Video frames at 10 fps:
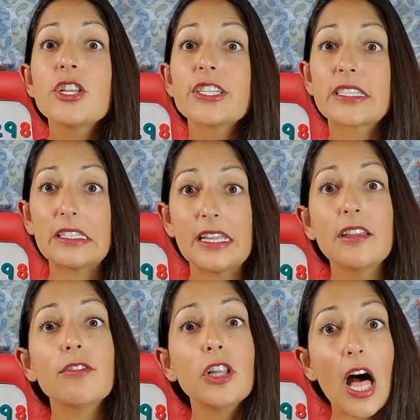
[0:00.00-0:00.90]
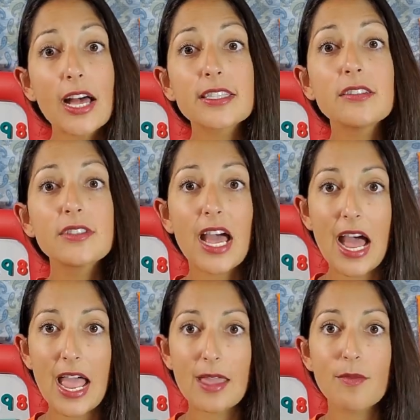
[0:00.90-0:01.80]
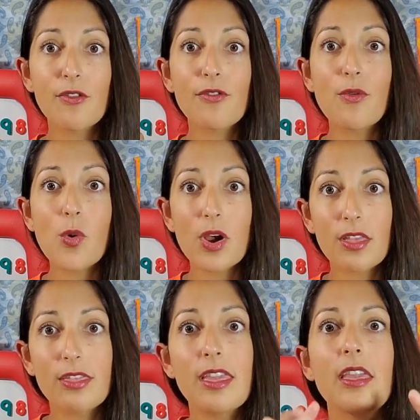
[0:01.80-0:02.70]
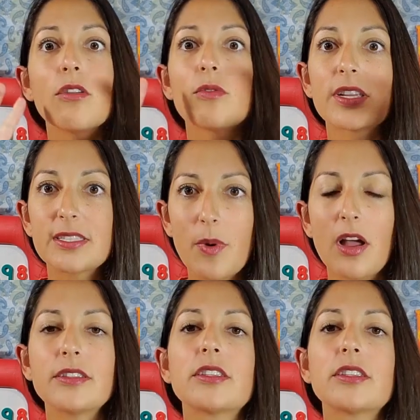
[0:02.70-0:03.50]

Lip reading: just leave lots of time for the response.